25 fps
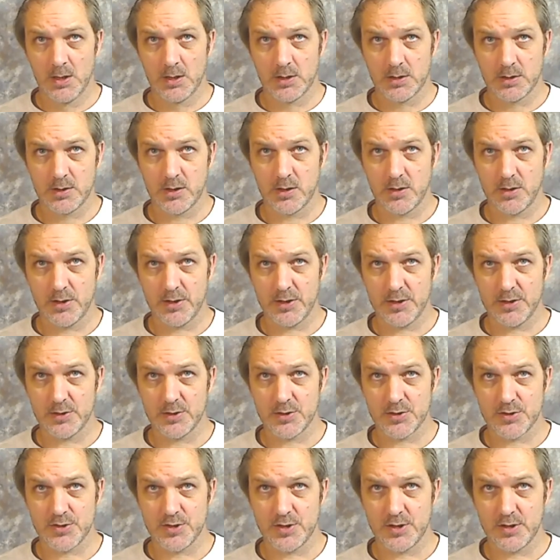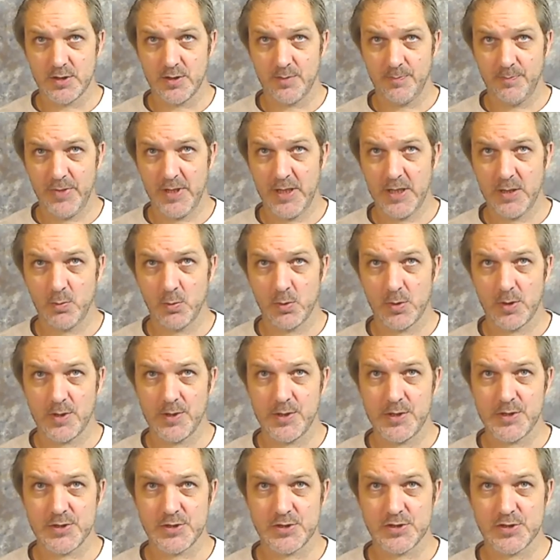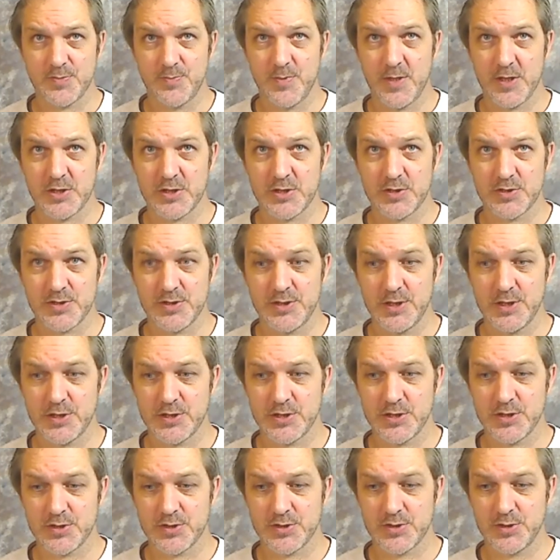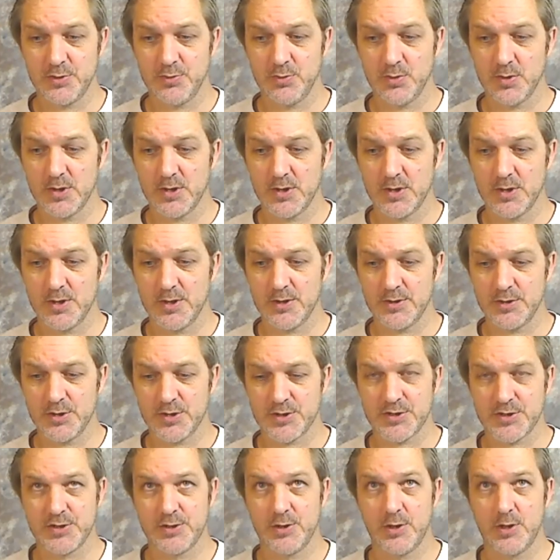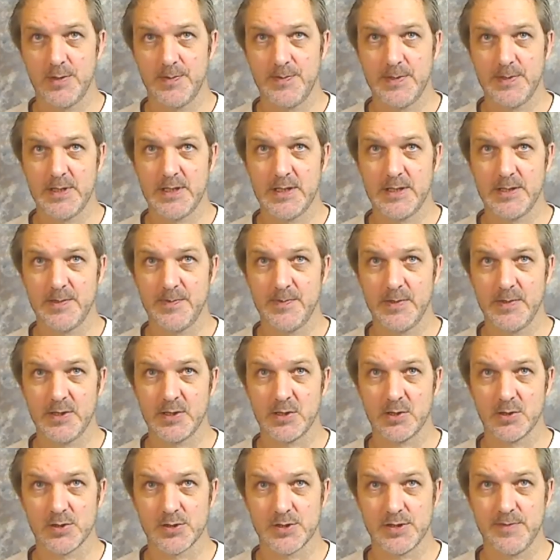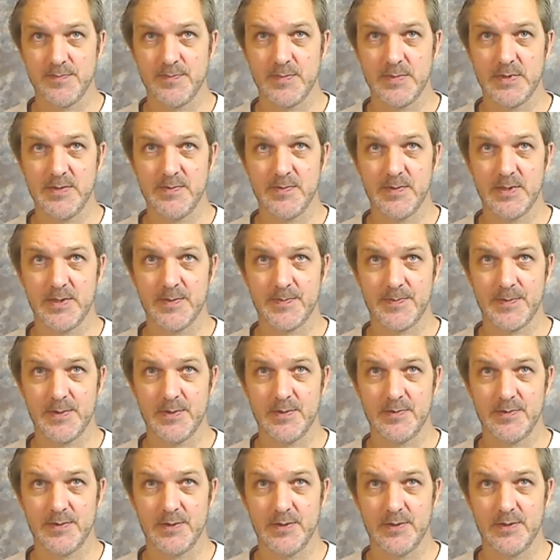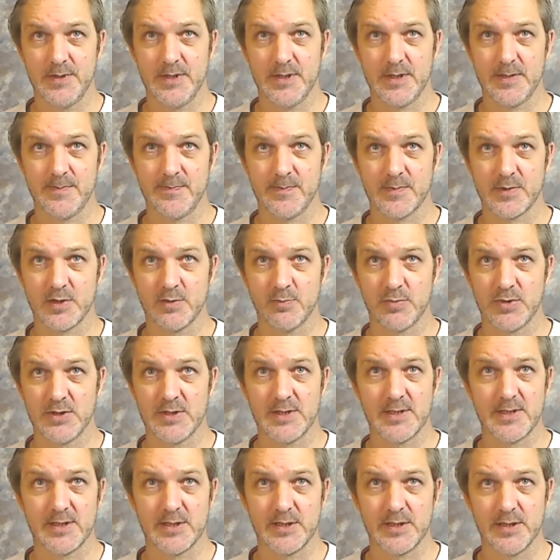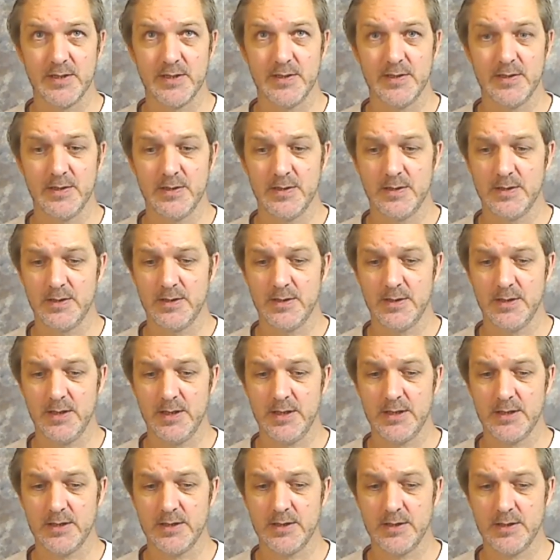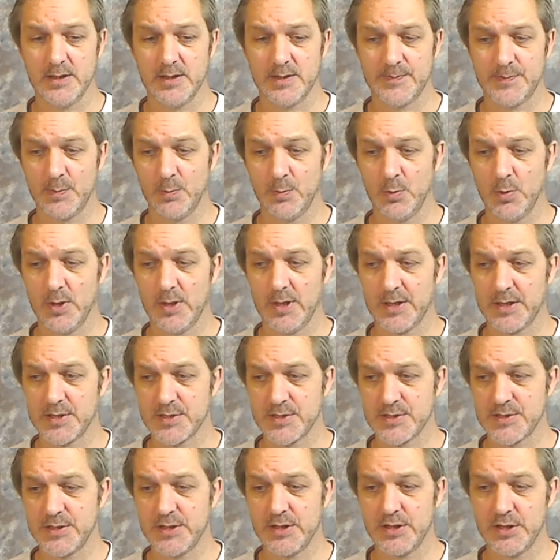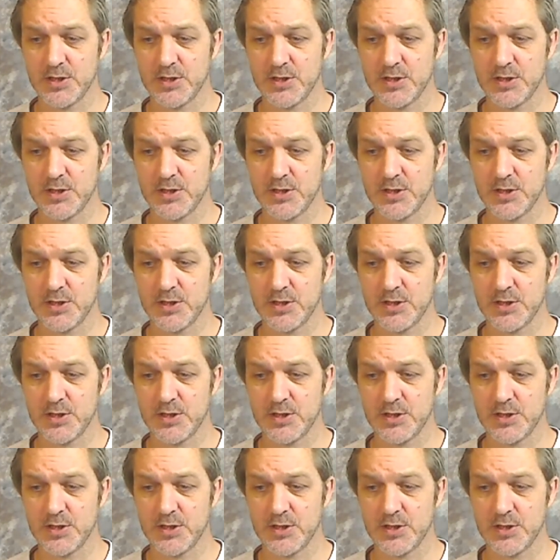car dealers pay one of these inspection stations to just certify their vehicles, even if they're not even compliant. And from what I can see in